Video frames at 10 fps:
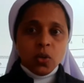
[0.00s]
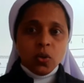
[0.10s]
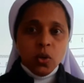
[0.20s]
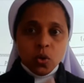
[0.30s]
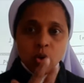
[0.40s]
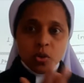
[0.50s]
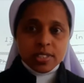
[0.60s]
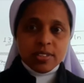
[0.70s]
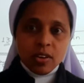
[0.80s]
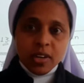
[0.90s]
glucose.
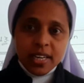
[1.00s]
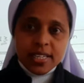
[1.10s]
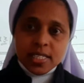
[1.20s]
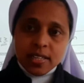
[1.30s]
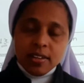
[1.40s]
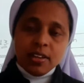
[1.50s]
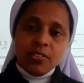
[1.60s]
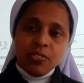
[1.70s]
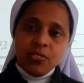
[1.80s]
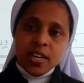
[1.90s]
Okay, it
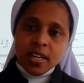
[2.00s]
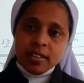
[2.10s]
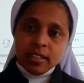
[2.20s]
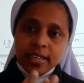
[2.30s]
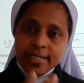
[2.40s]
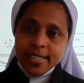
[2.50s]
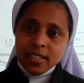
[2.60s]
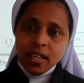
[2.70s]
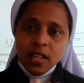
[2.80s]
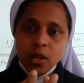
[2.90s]
is we are getting
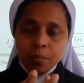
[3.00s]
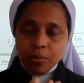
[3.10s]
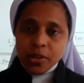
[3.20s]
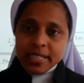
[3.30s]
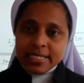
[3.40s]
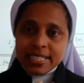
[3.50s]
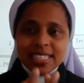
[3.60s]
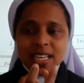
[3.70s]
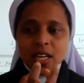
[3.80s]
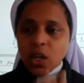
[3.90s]
the product as
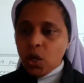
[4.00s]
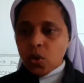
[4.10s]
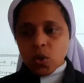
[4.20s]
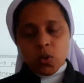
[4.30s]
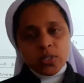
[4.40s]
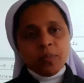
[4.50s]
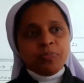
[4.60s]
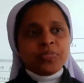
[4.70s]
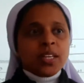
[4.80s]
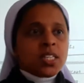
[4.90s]
glucose.
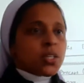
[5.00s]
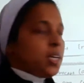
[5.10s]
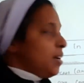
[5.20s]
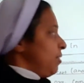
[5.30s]
So here